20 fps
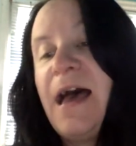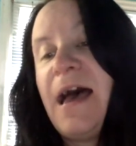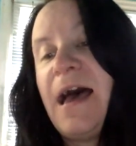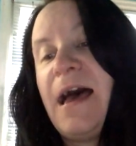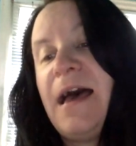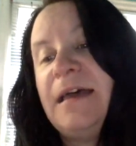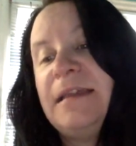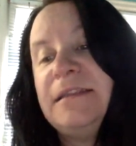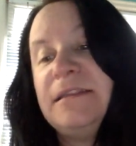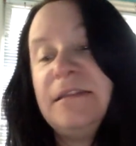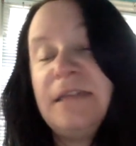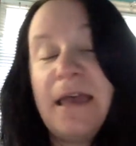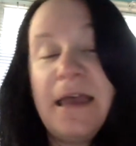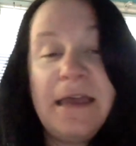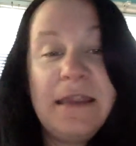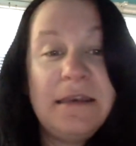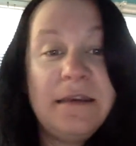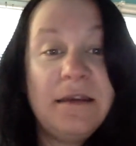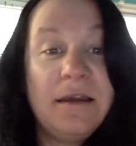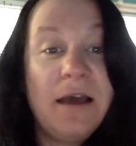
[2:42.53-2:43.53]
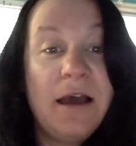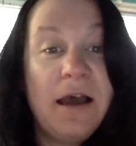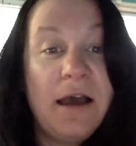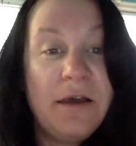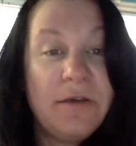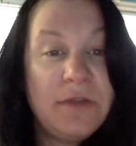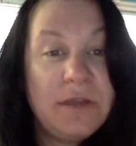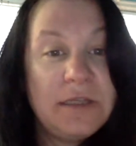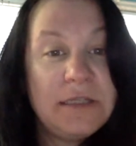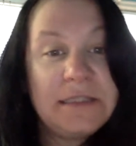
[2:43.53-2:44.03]
And then
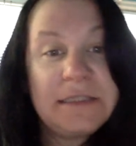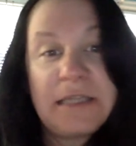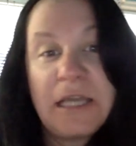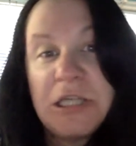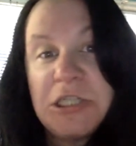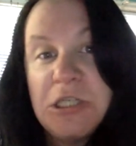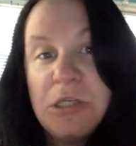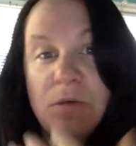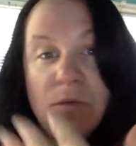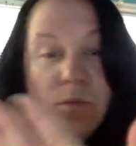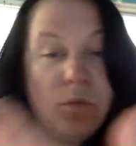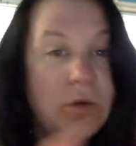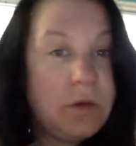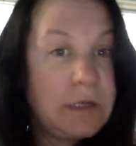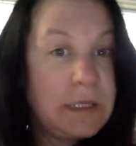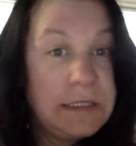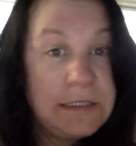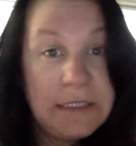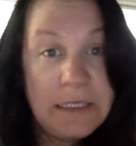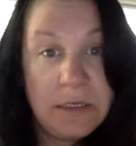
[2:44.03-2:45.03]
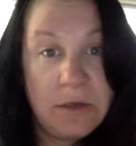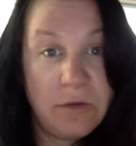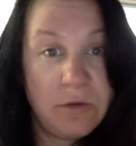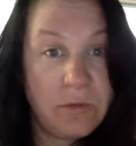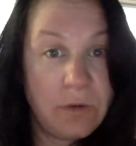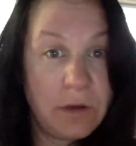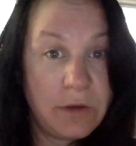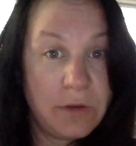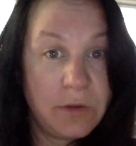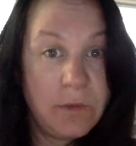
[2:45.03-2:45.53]
the discussion will continue
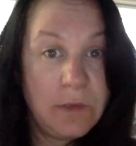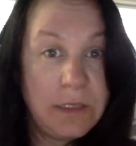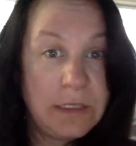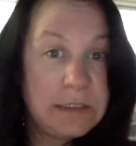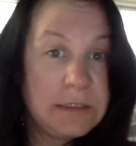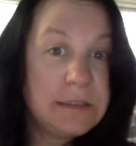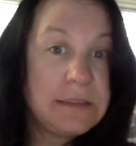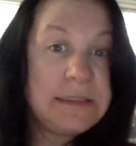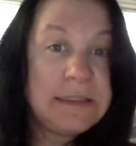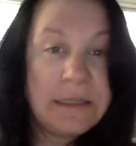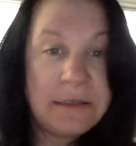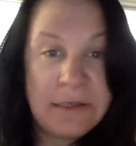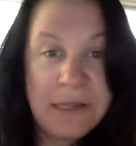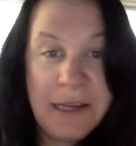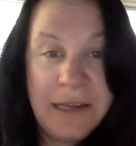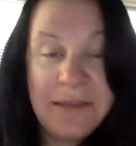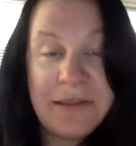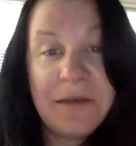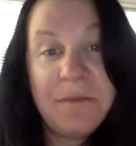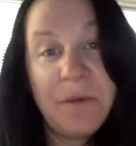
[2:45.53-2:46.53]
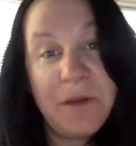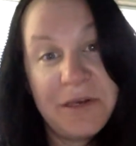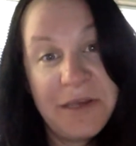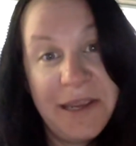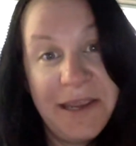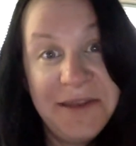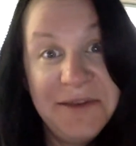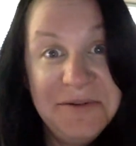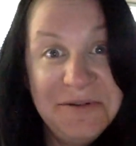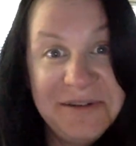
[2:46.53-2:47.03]
throughout the week until Sunday. And then
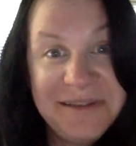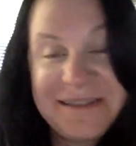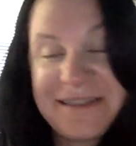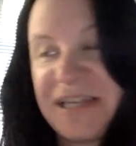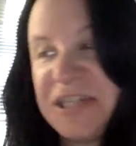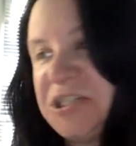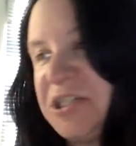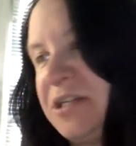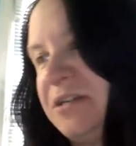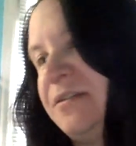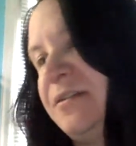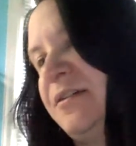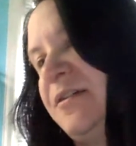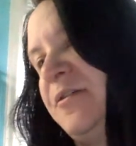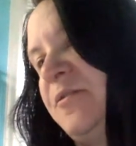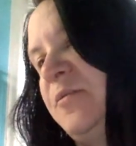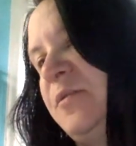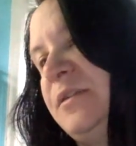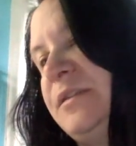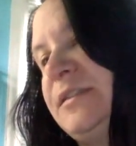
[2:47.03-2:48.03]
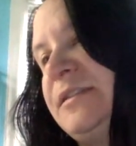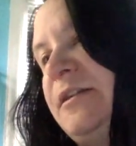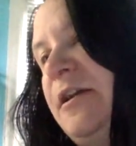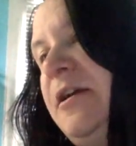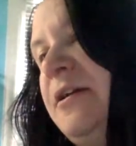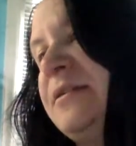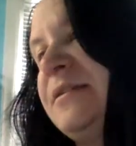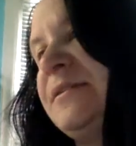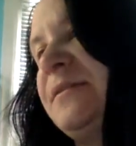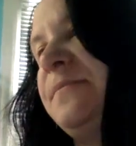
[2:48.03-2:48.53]
Monday, a new discussion will
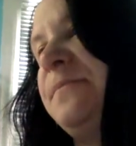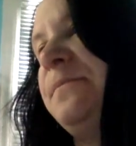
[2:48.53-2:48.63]
start.